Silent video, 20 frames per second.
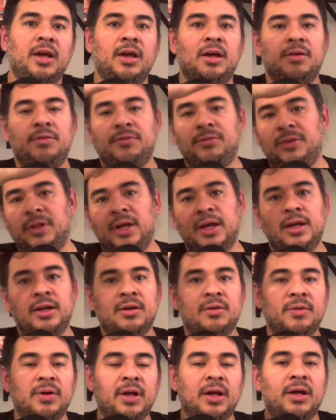flying
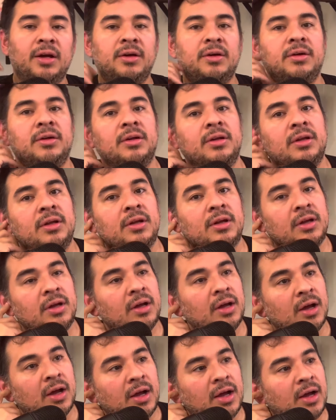around.
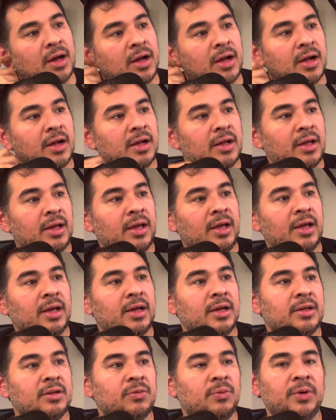
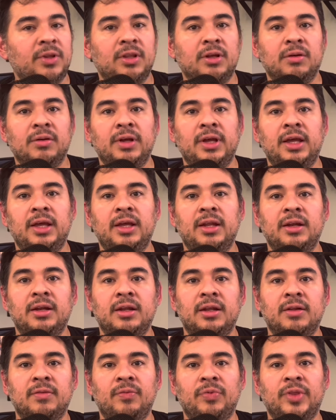And when they're in
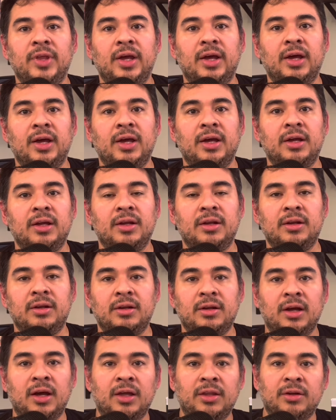the
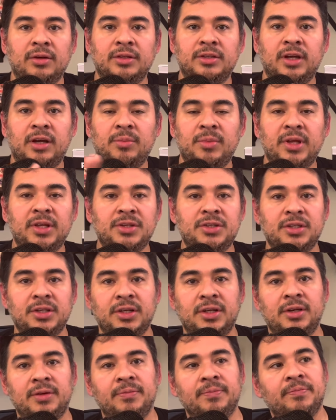other
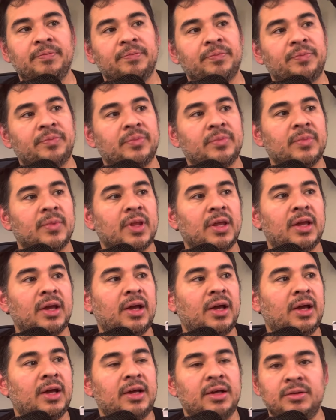dimension.
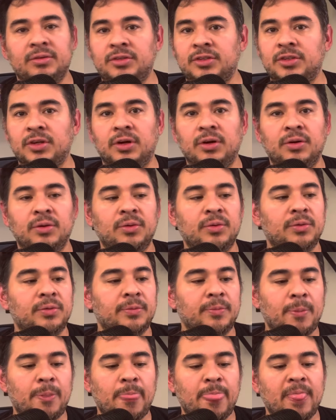
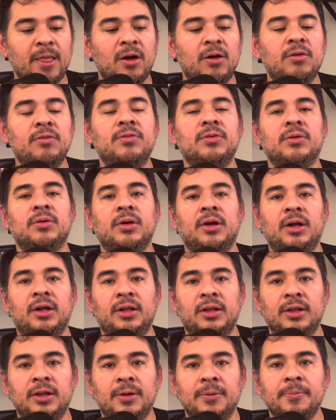So
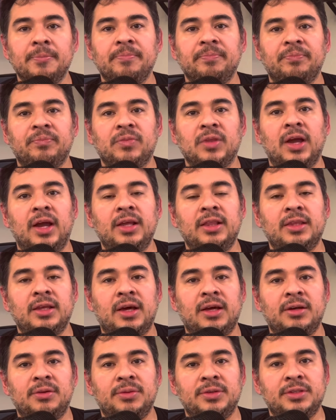overall, I
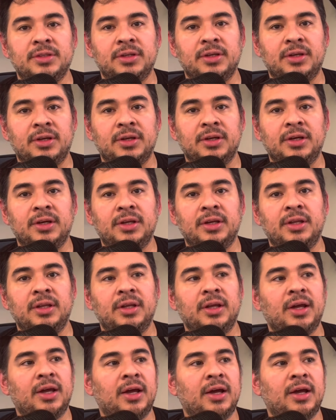thought it was a good